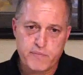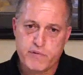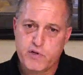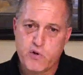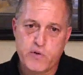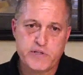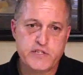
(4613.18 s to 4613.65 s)

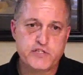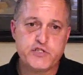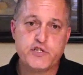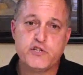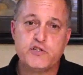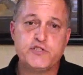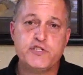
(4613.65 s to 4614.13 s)
going to
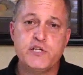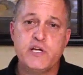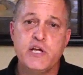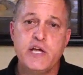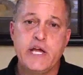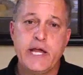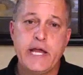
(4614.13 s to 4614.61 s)
church.
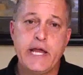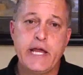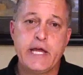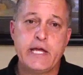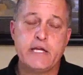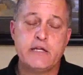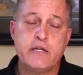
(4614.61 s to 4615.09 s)

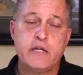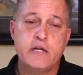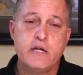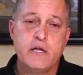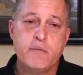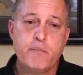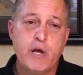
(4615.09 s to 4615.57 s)
And
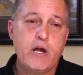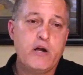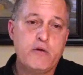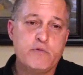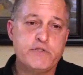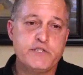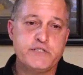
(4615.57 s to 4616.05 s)
my
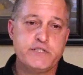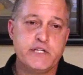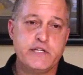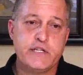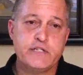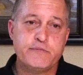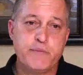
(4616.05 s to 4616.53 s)
heart would just say
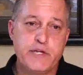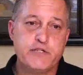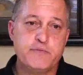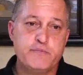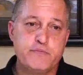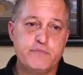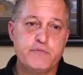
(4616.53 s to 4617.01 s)
this: make
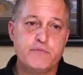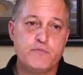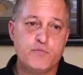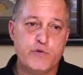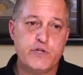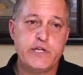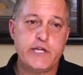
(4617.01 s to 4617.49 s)

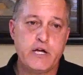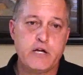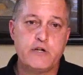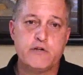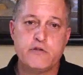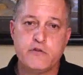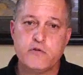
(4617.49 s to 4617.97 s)
really
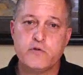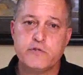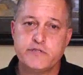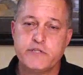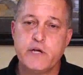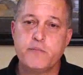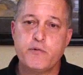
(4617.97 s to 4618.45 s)
honor the
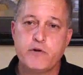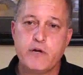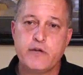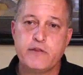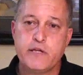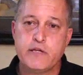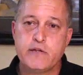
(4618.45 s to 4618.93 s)
Lord's Supper. I
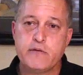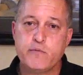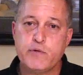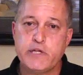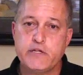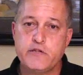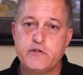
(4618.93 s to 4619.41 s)
think we
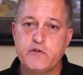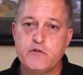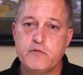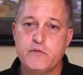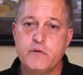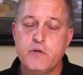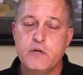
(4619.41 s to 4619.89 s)
need to
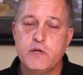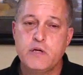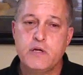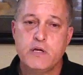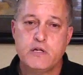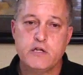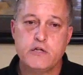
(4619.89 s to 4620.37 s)
do
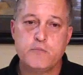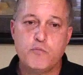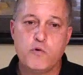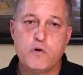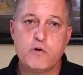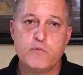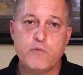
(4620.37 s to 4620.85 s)
a little
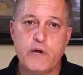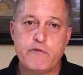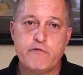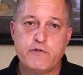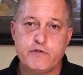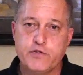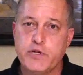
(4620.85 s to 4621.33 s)
more
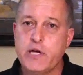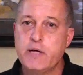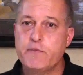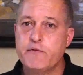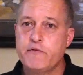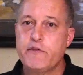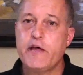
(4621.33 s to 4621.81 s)
reverent job
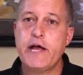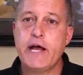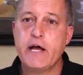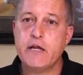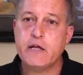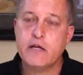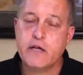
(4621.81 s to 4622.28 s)
of
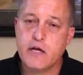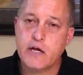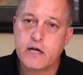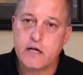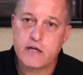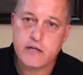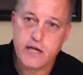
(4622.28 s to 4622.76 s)
that. Uh,
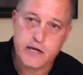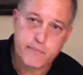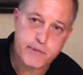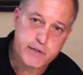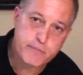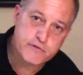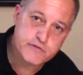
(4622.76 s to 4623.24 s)
a lot of people,